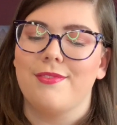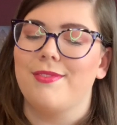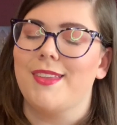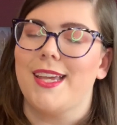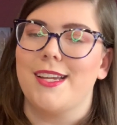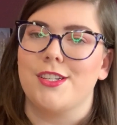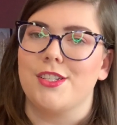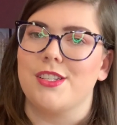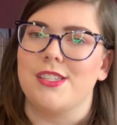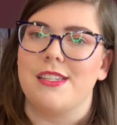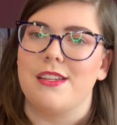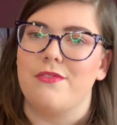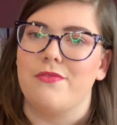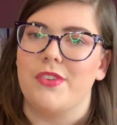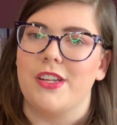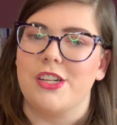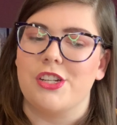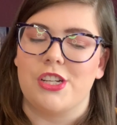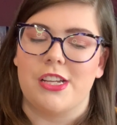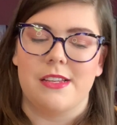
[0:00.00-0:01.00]
and just didn't
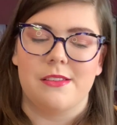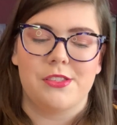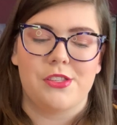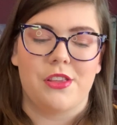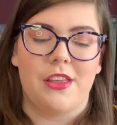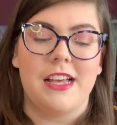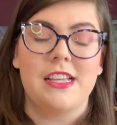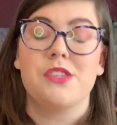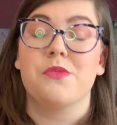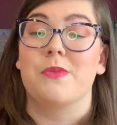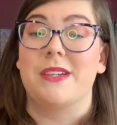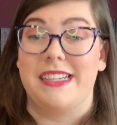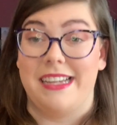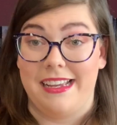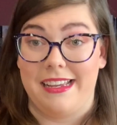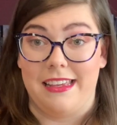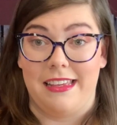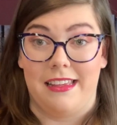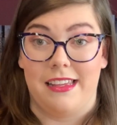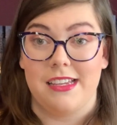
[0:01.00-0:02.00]
finish it. So that's
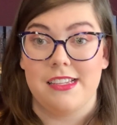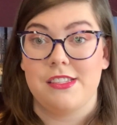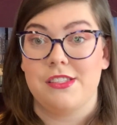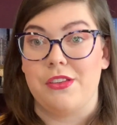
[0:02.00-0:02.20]
ridiculous.